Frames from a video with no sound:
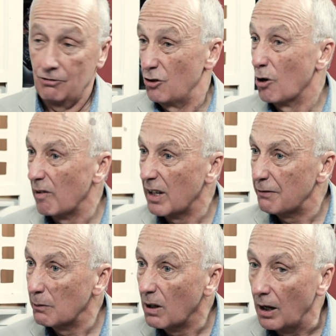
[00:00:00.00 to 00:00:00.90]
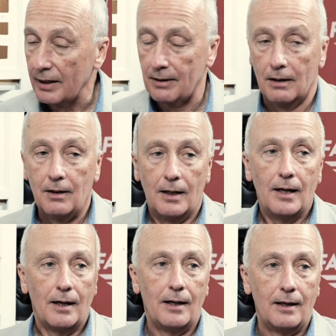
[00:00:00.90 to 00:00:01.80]
jury if you like,
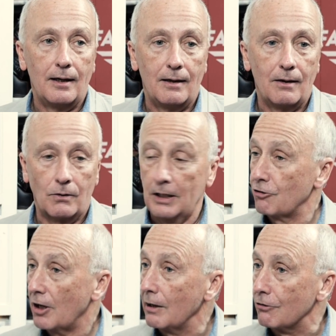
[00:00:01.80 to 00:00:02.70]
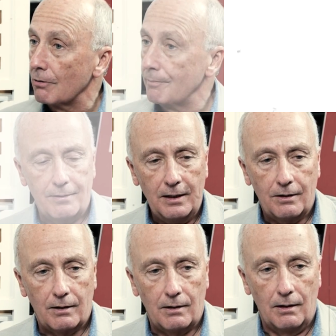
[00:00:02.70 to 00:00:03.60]
on each case.
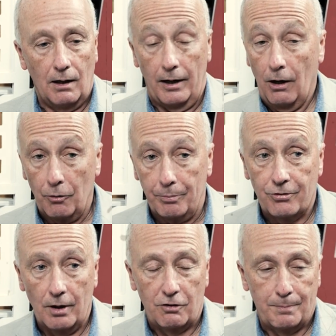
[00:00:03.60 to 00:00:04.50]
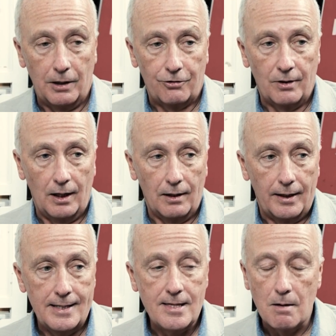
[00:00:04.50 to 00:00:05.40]
I hope service personnel
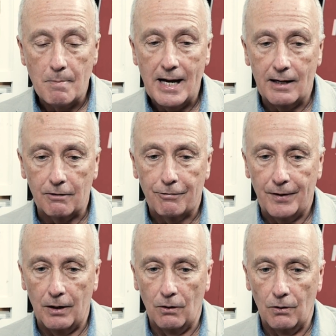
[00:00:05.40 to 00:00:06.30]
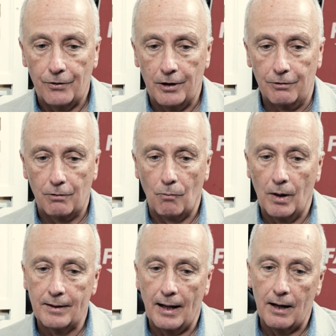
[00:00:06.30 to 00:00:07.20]
in the main feel that
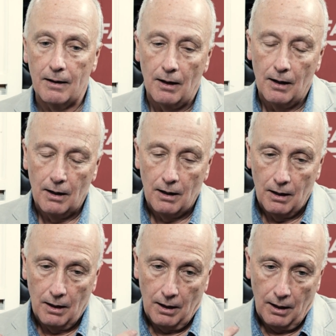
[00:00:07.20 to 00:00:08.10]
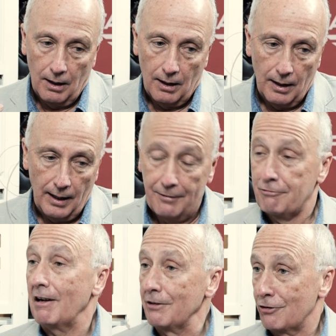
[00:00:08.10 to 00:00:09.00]
when they have
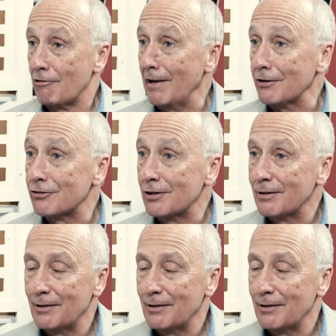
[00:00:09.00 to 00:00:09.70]
transgressed